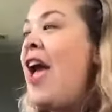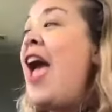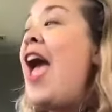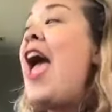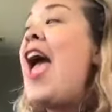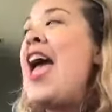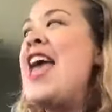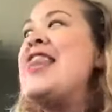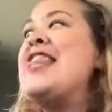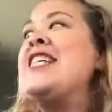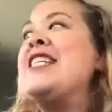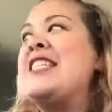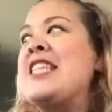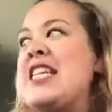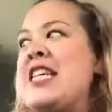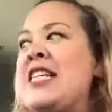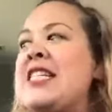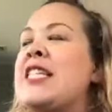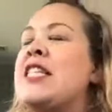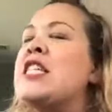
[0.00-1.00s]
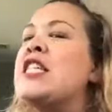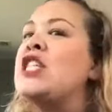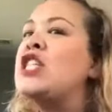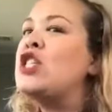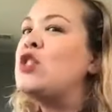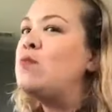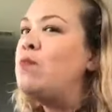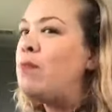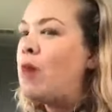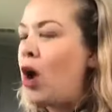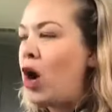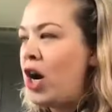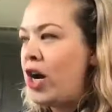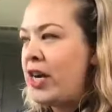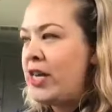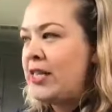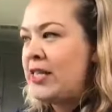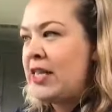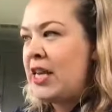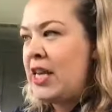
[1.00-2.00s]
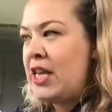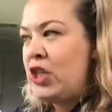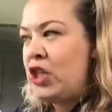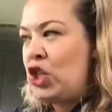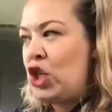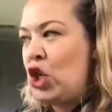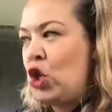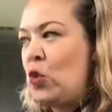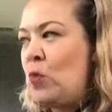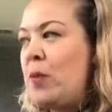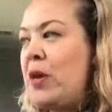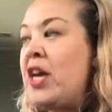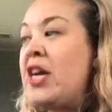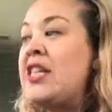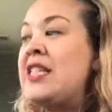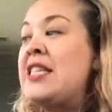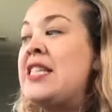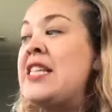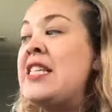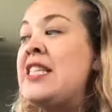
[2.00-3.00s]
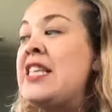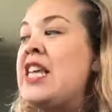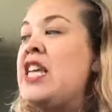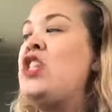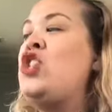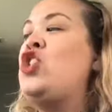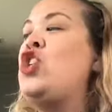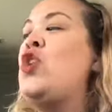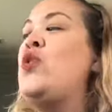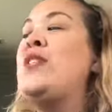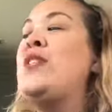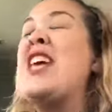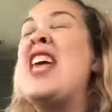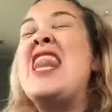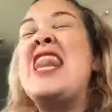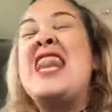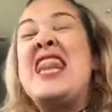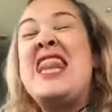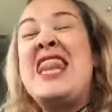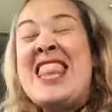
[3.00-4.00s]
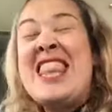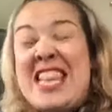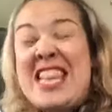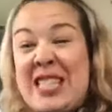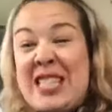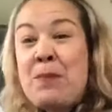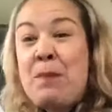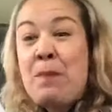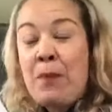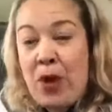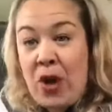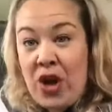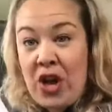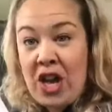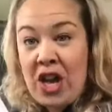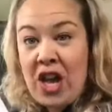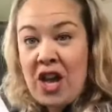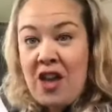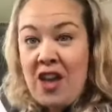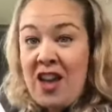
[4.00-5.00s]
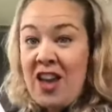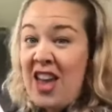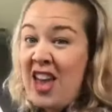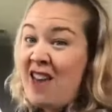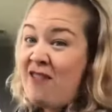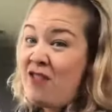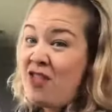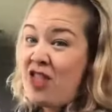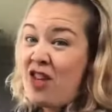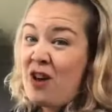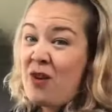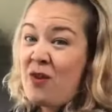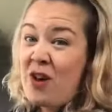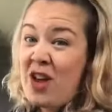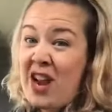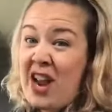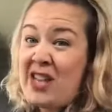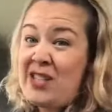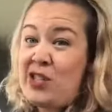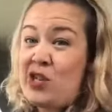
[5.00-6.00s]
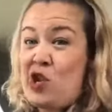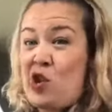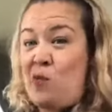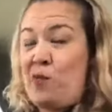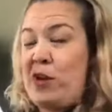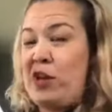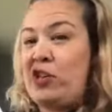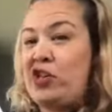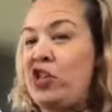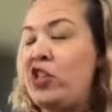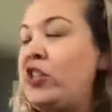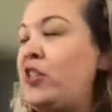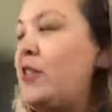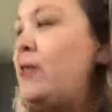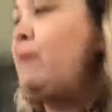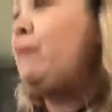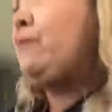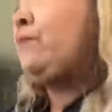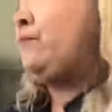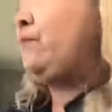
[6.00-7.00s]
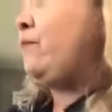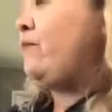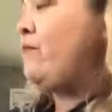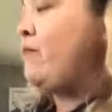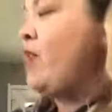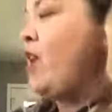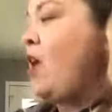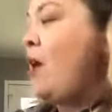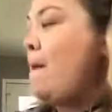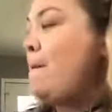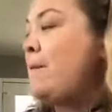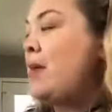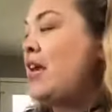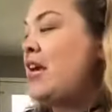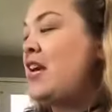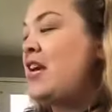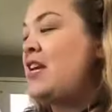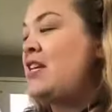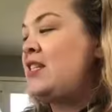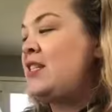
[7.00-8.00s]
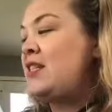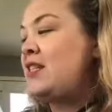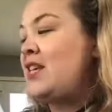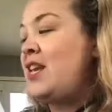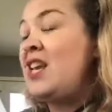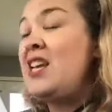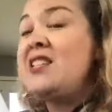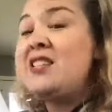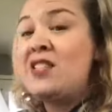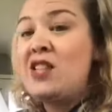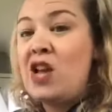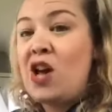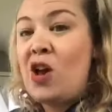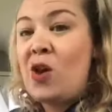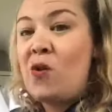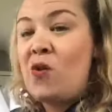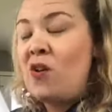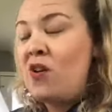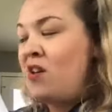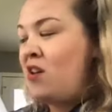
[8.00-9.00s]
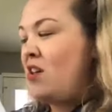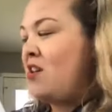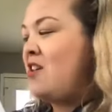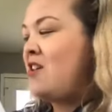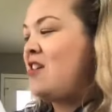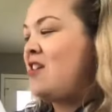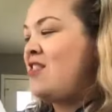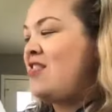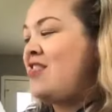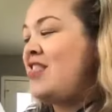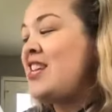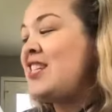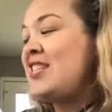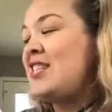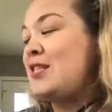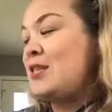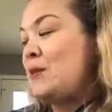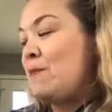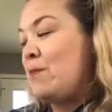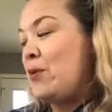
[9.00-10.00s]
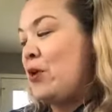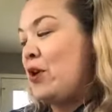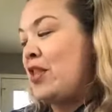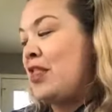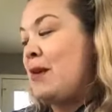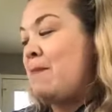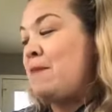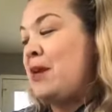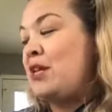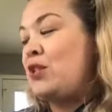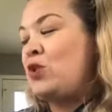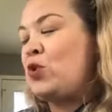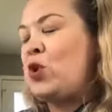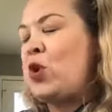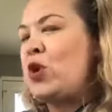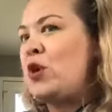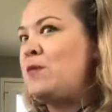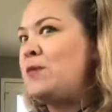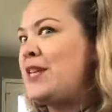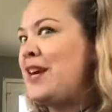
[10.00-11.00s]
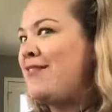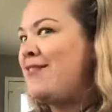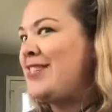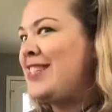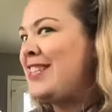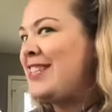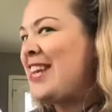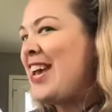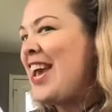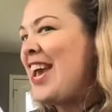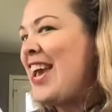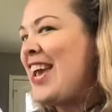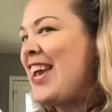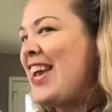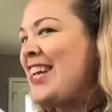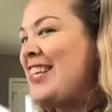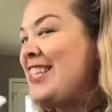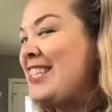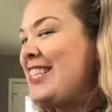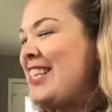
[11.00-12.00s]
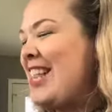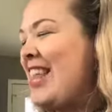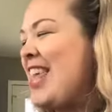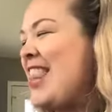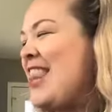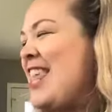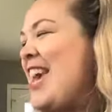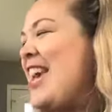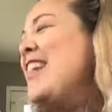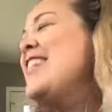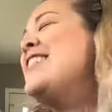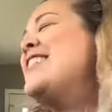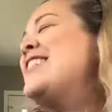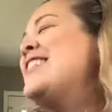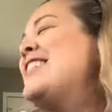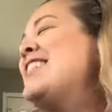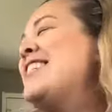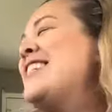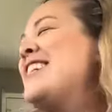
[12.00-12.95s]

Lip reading: And this kid is the smartest kid too, because this kid chose this book, even though it has no pictures. Because kids know This is the book that makes grown-ups have to say silly things.